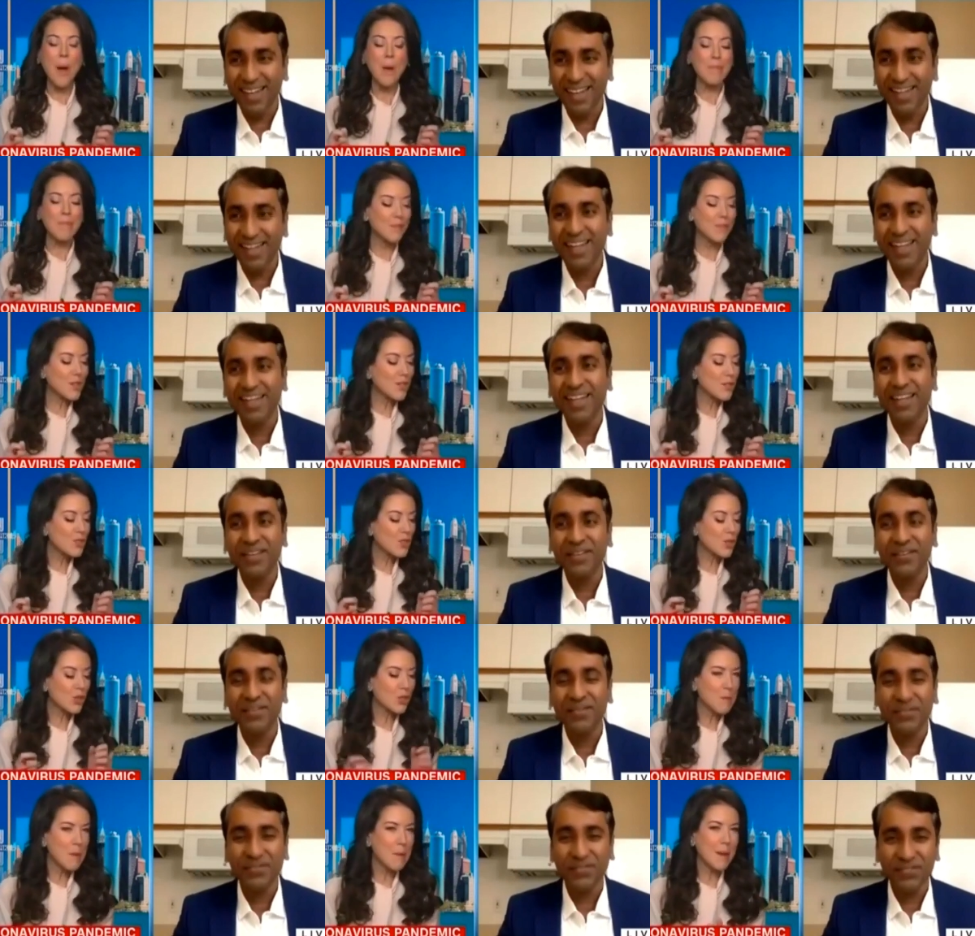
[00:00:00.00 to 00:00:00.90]
Speaker 1: Um,
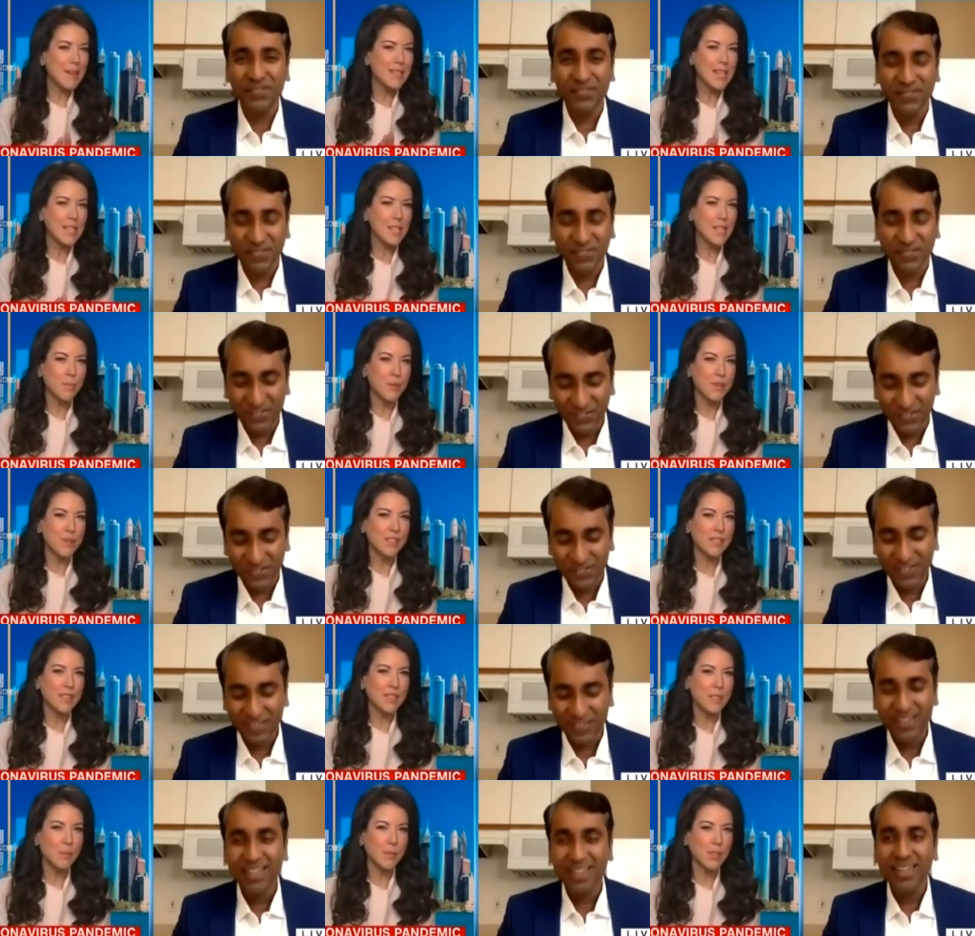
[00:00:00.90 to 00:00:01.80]
talk to me about data
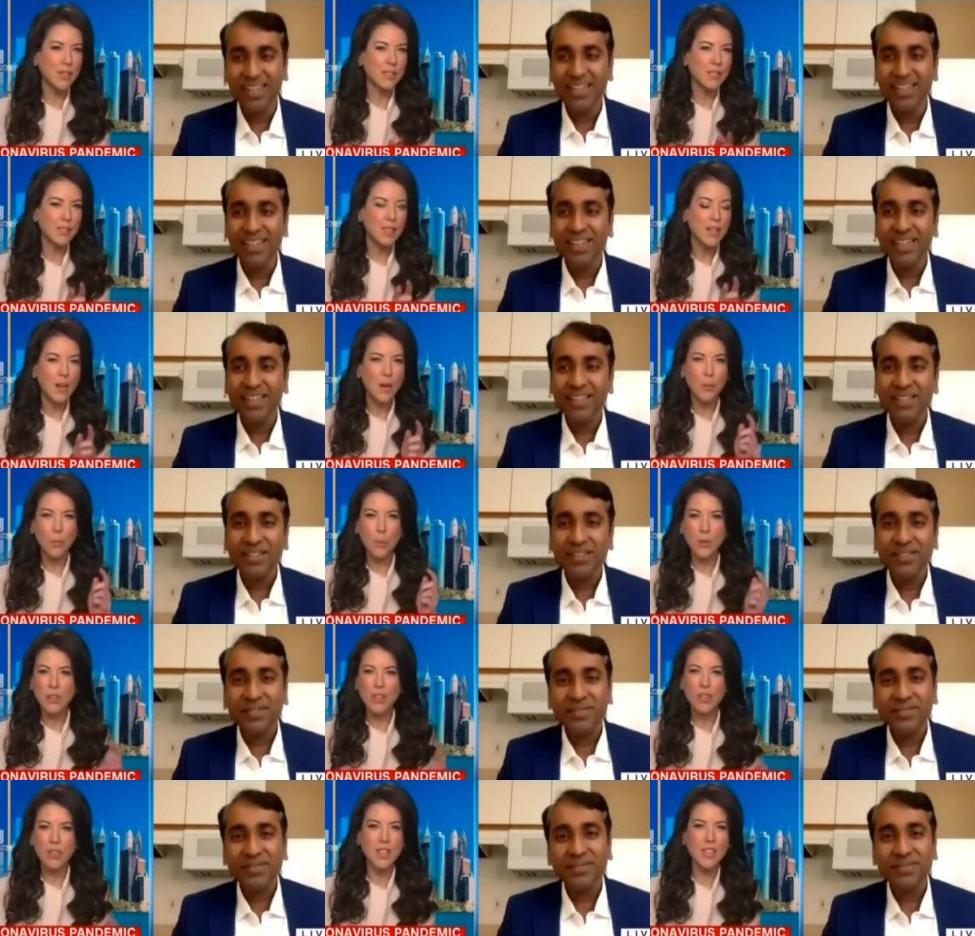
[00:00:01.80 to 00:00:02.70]
privacy because
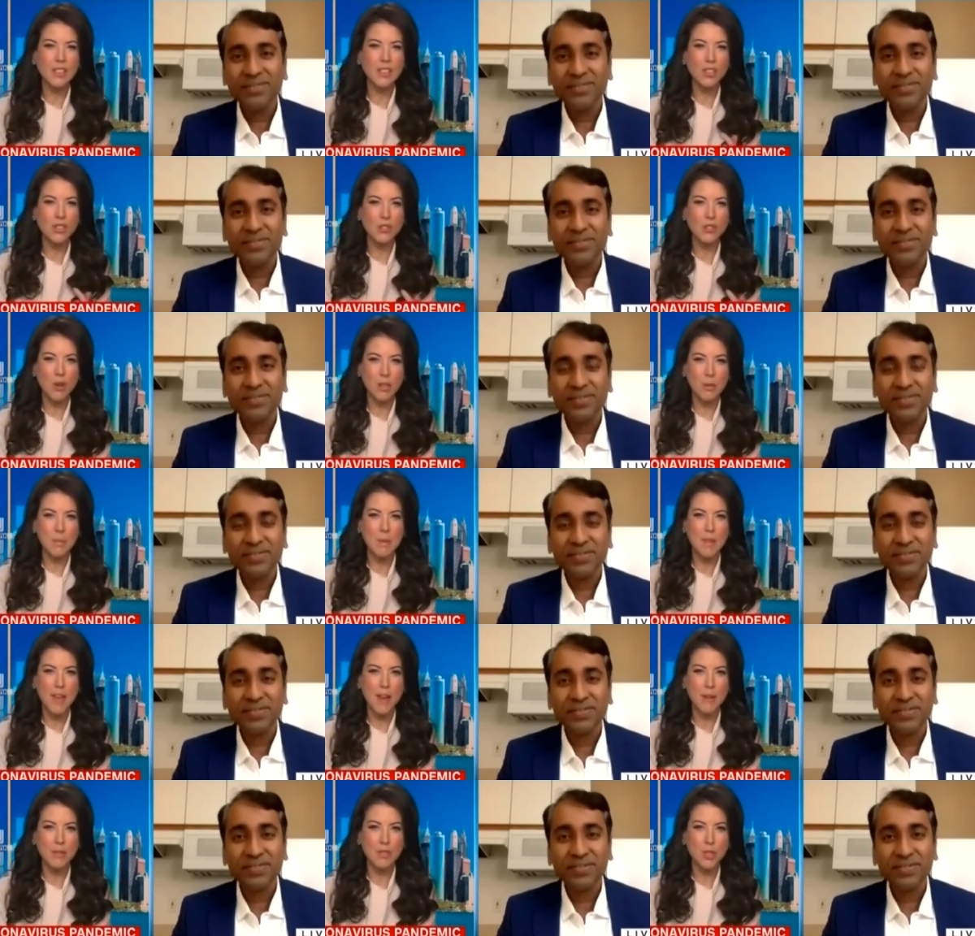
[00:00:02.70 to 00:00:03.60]
one of the things that struck me
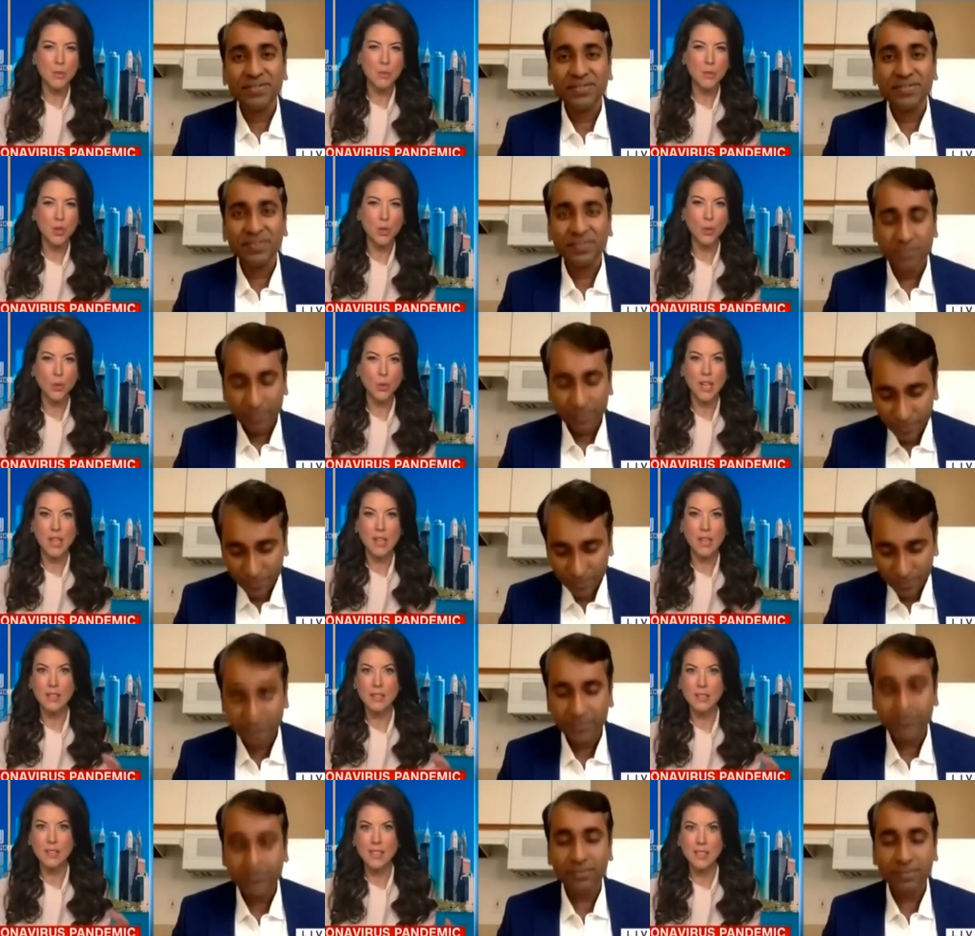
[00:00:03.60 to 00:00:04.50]
there as you were
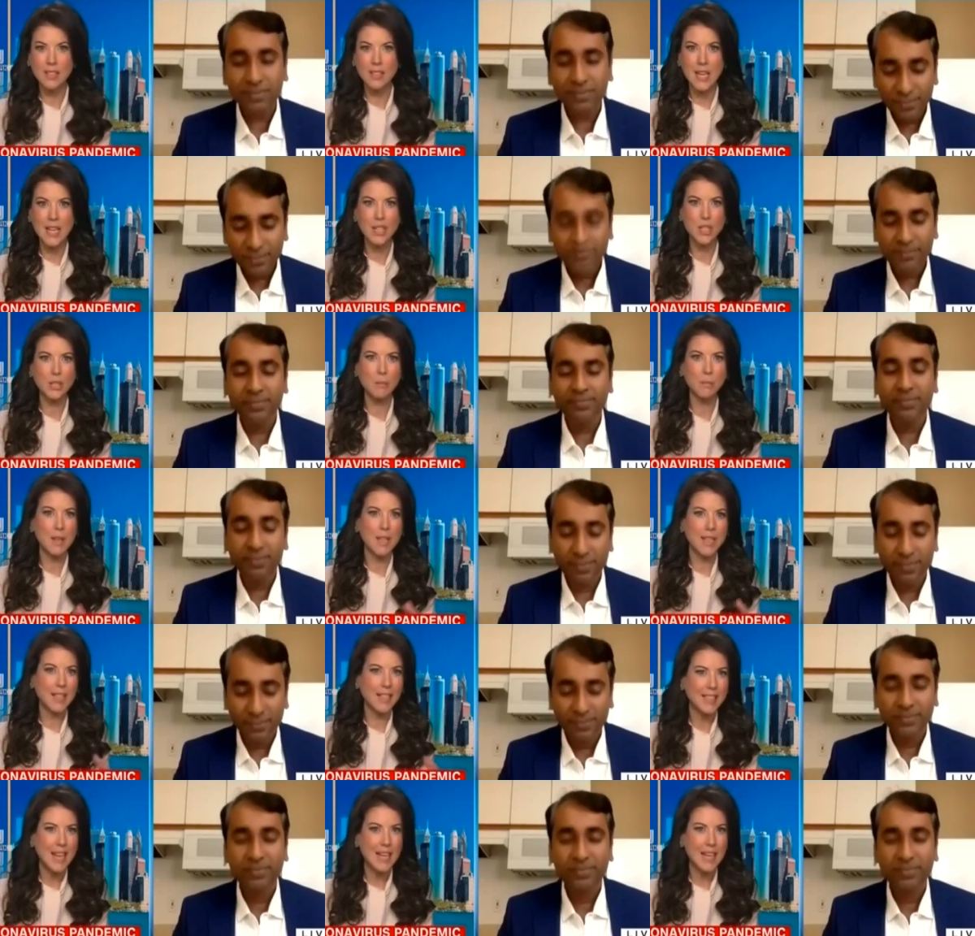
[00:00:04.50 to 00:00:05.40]
talking and as this data is
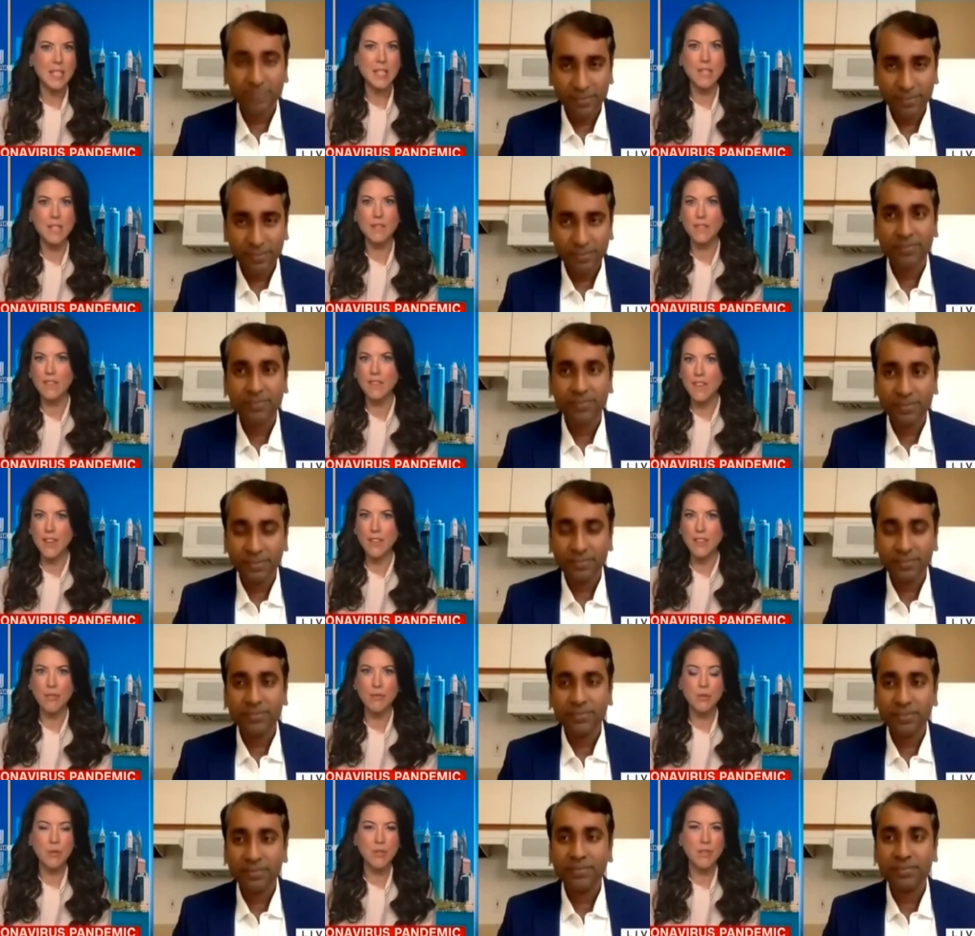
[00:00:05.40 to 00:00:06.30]
being collected and
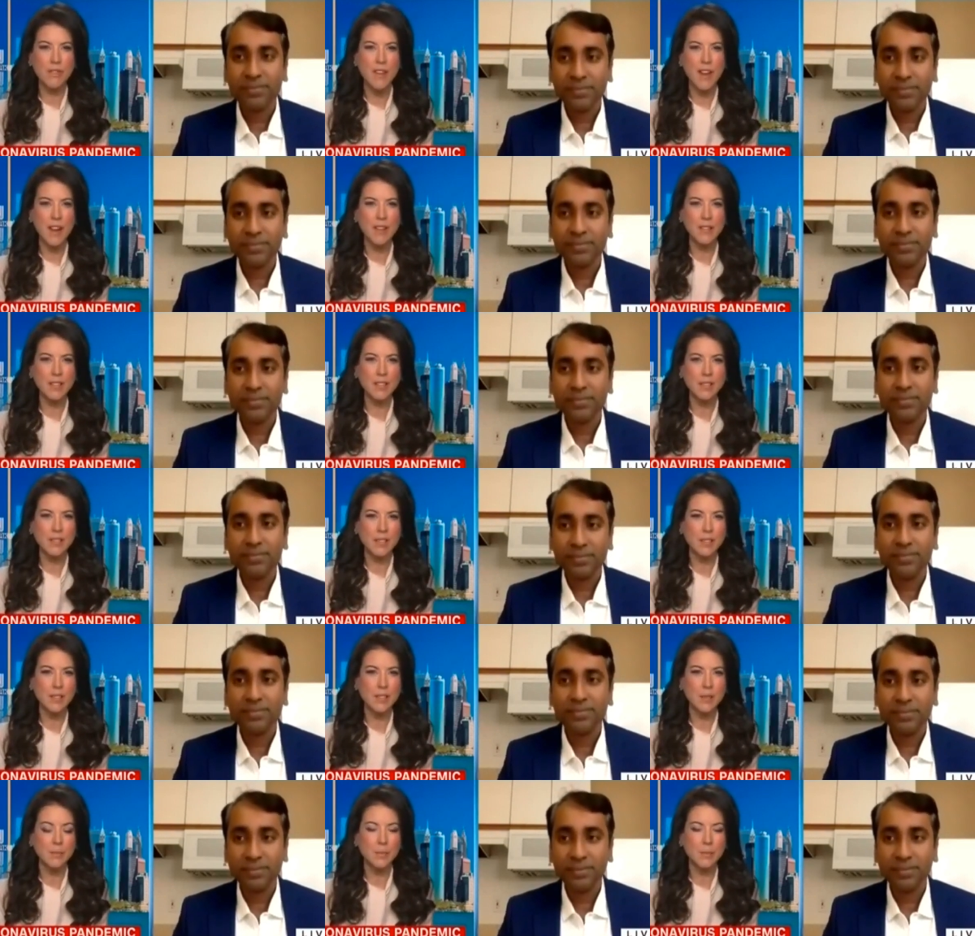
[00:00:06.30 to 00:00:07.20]
fed through to various
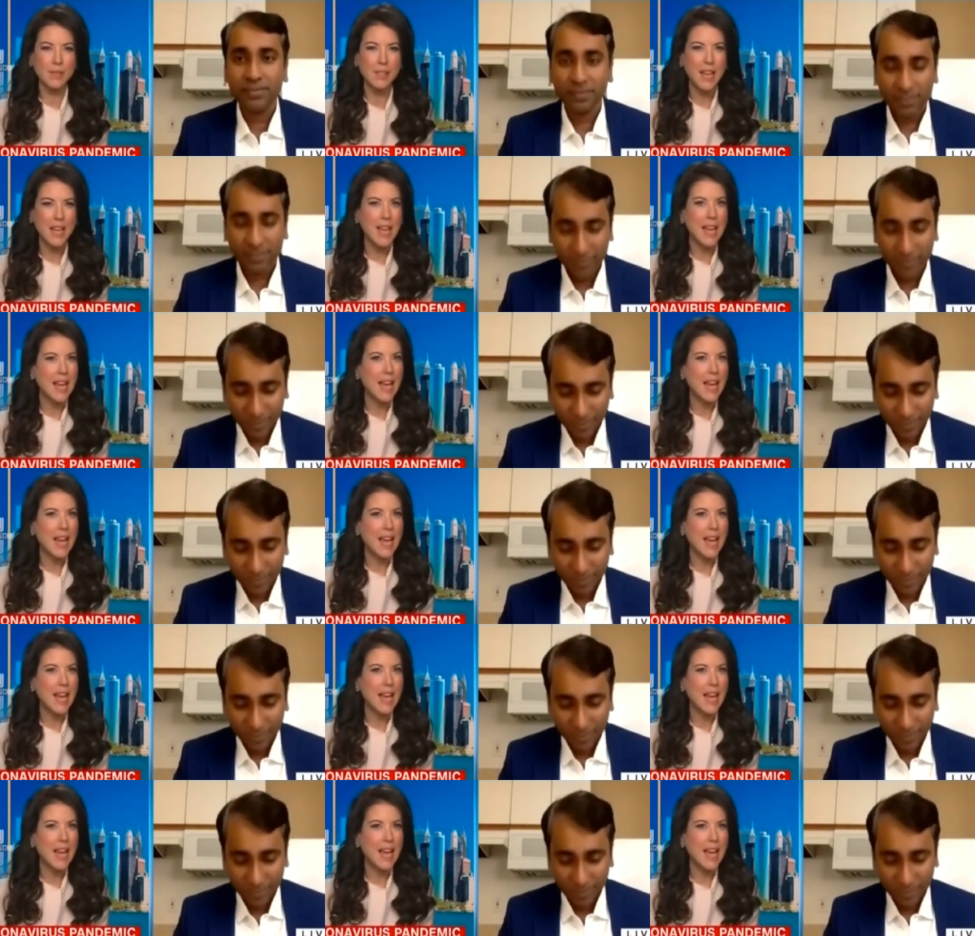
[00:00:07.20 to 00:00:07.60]
systems,